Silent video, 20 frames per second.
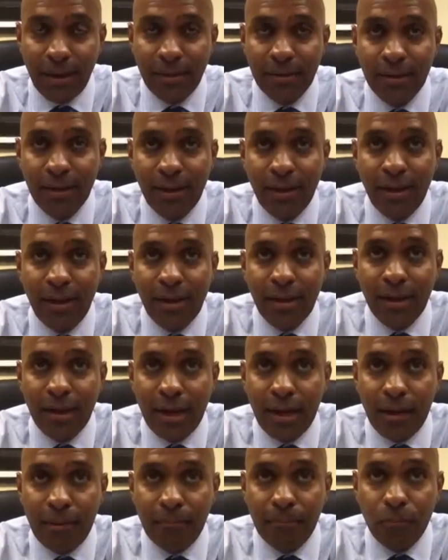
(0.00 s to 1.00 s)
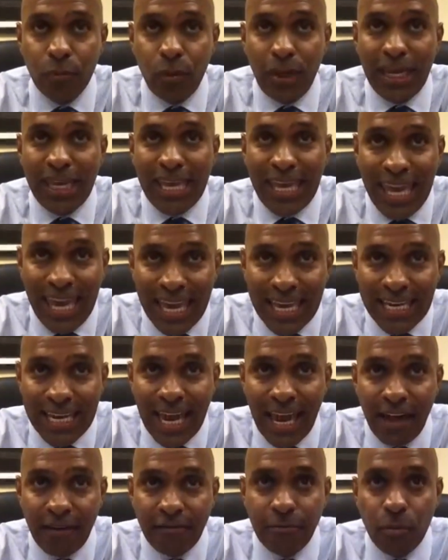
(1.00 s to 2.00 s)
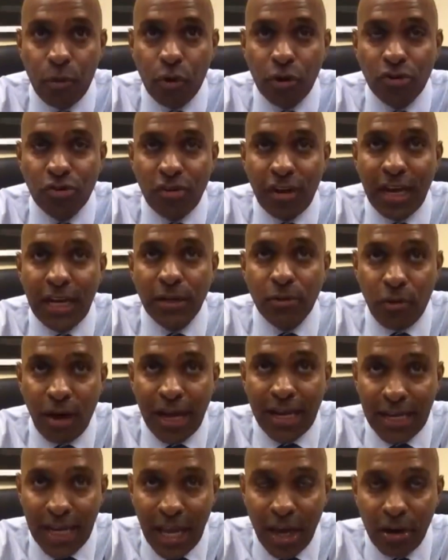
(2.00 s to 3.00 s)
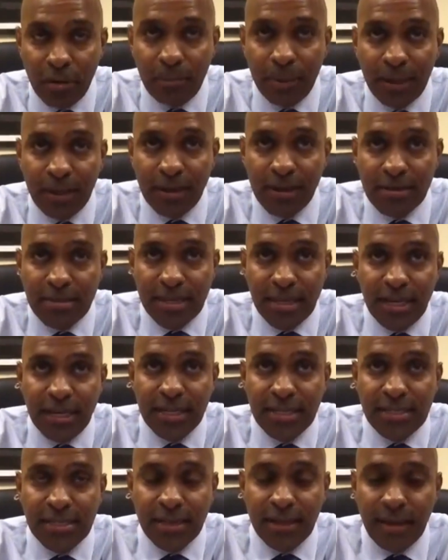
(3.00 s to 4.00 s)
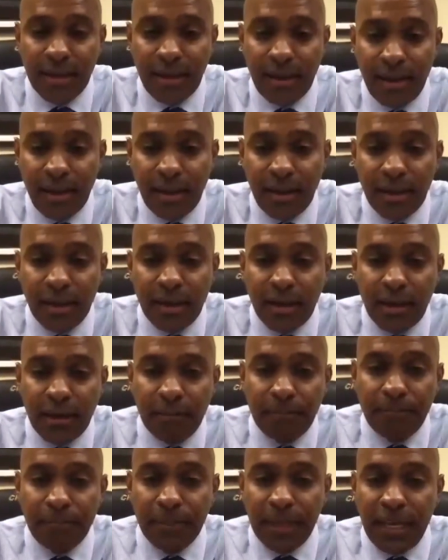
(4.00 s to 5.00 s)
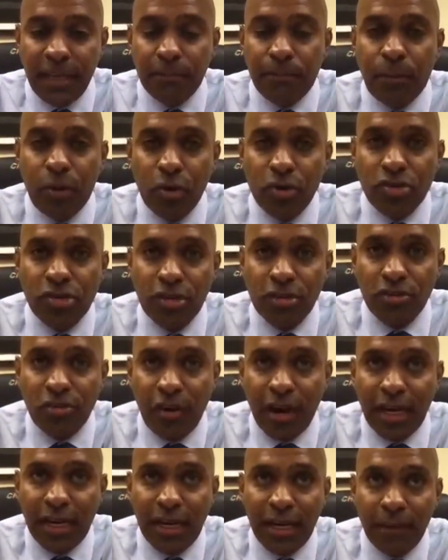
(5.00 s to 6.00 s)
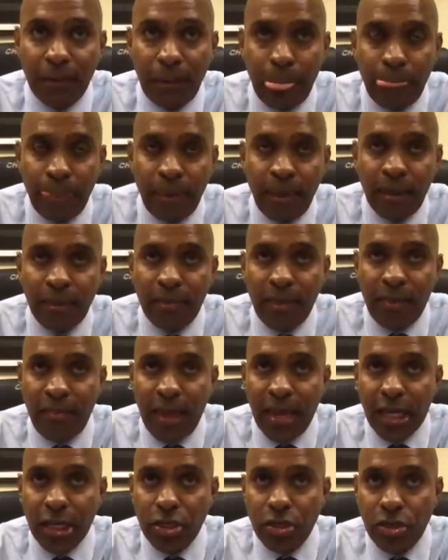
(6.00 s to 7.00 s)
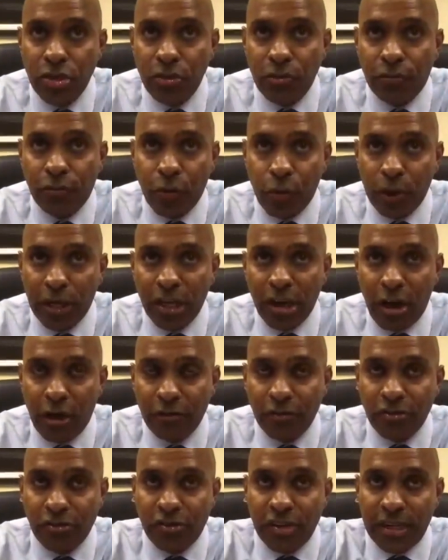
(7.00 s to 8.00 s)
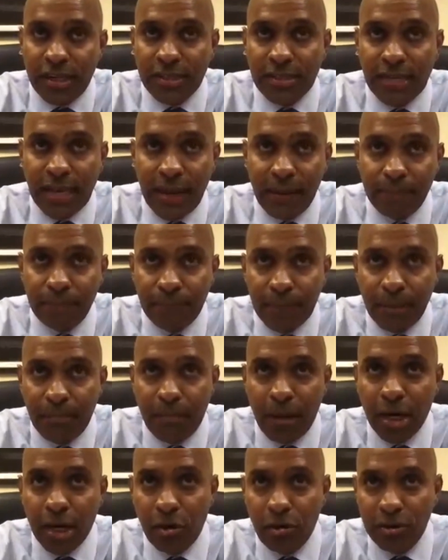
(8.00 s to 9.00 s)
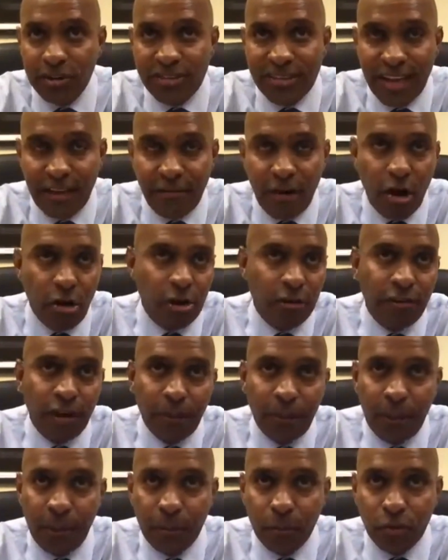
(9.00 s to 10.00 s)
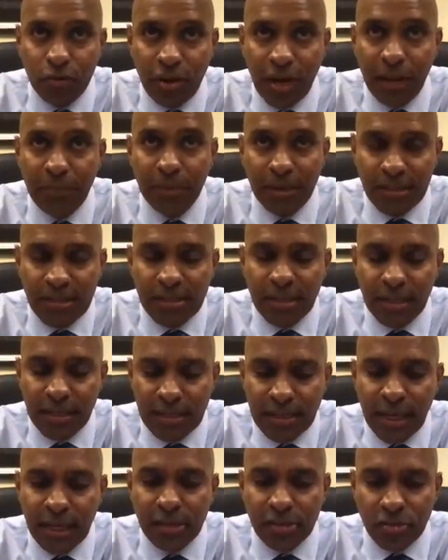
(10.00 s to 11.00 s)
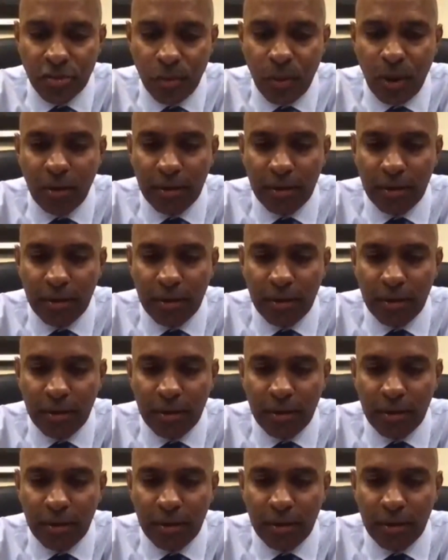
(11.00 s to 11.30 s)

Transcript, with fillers: um, we can't have more trained right now because it is a, a uh, in-person training that they can do 40 officers at a time. My goal is to have all of our people trained, but it's going to take us a while to get so.